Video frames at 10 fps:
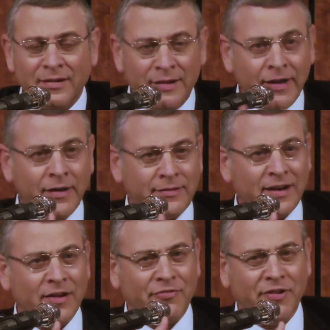near
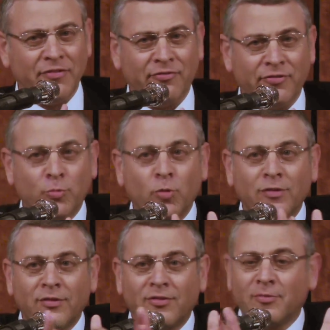Tel Aviv. It
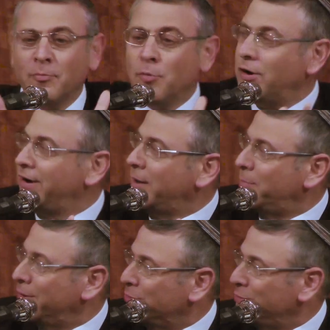was a small
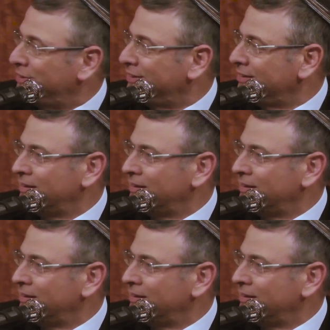neighborhood,